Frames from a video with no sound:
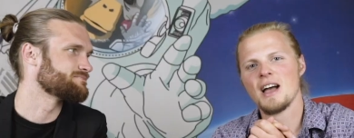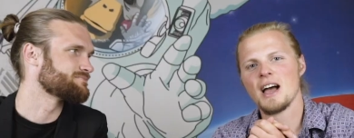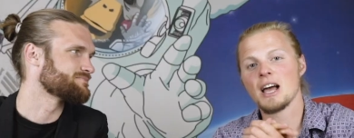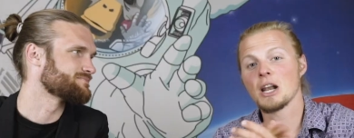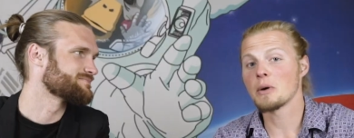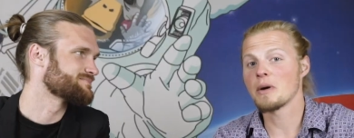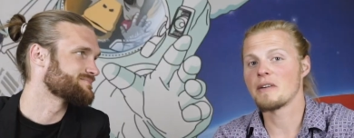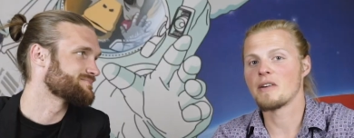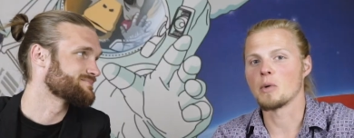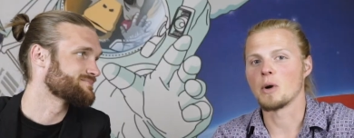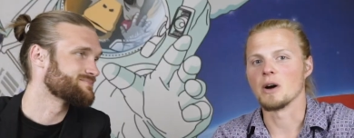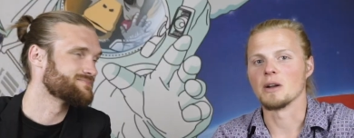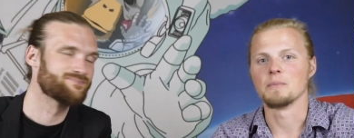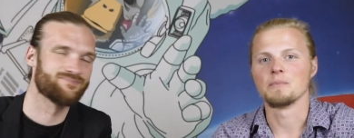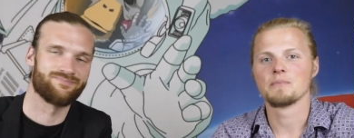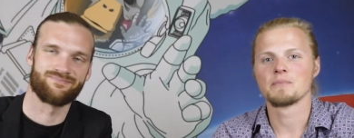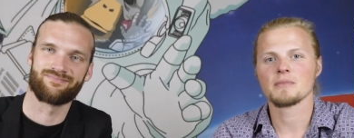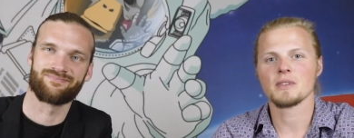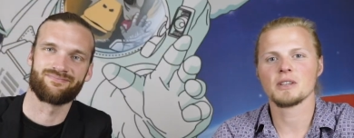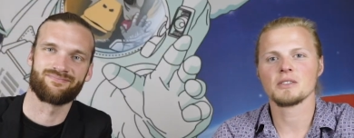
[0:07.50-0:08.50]
Speaker 1: Hello everyone.
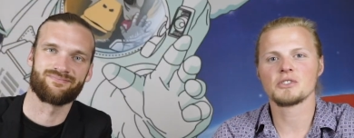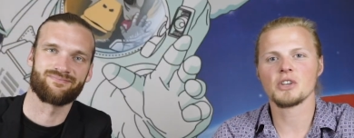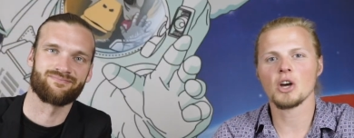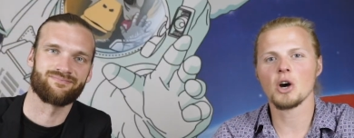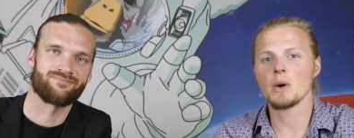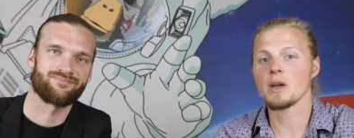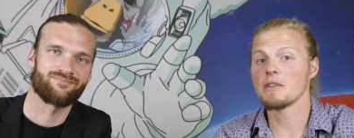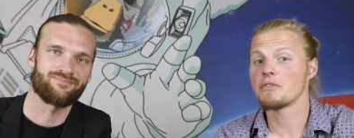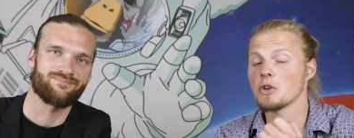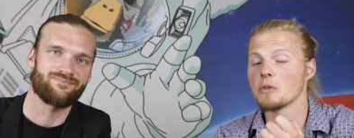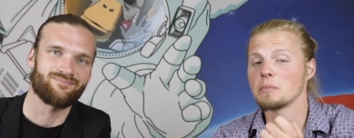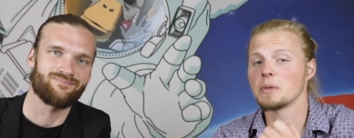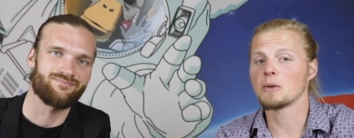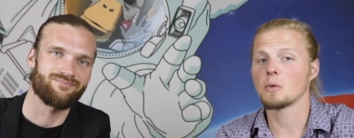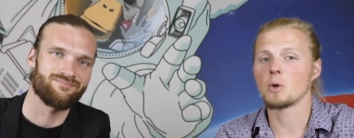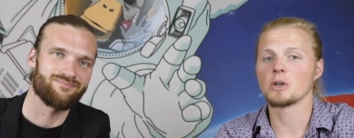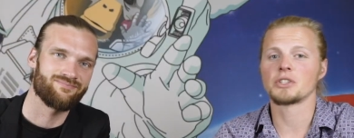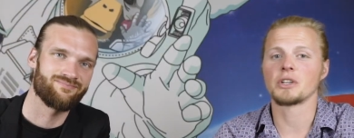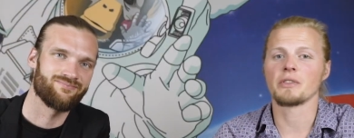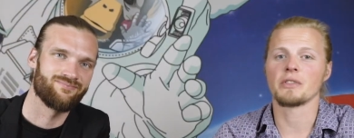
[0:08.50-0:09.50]
So if you've been
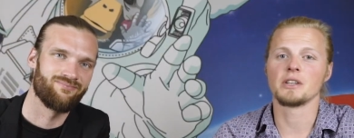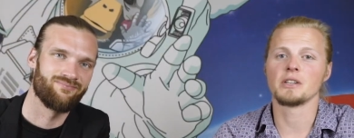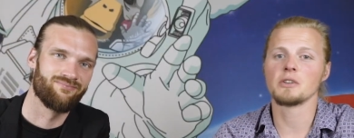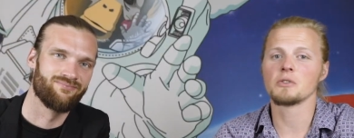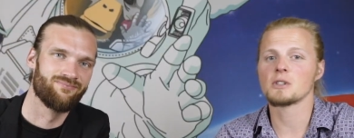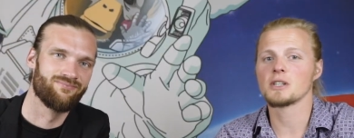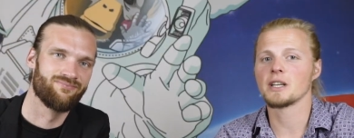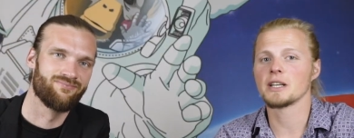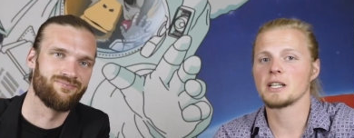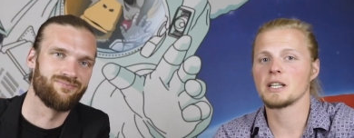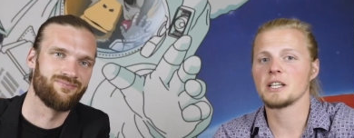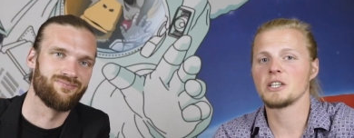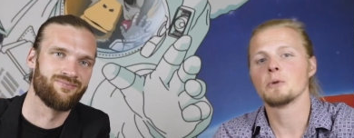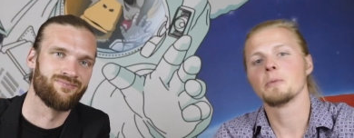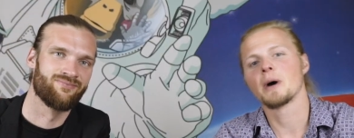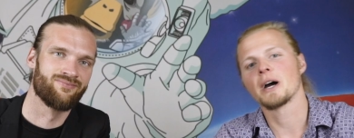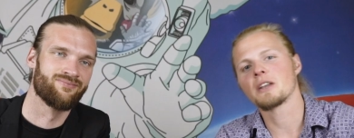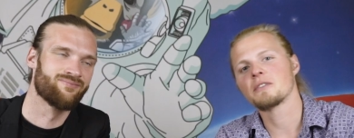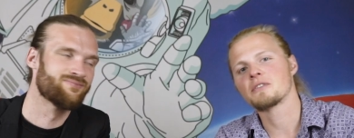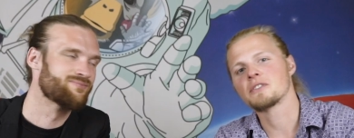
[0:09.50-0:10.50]
watching the news lately, you
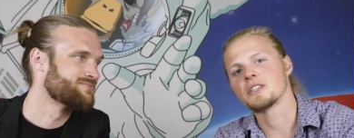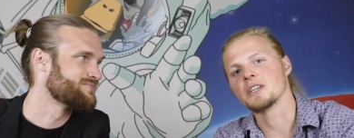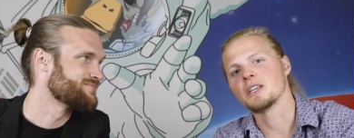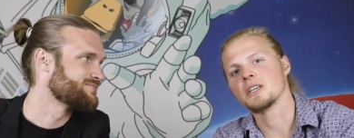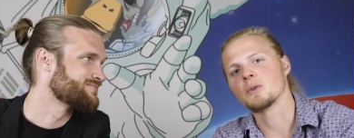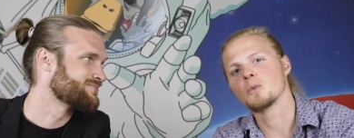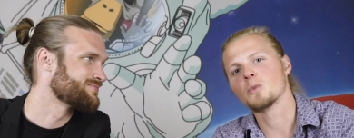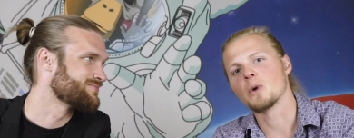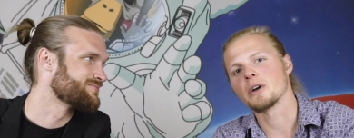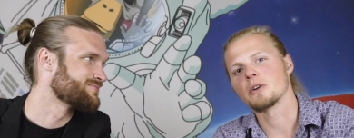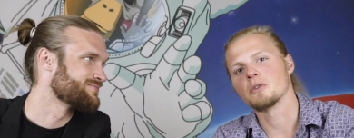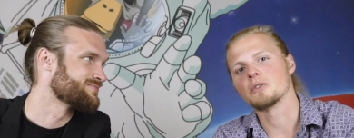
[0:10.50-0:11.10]
might have seen one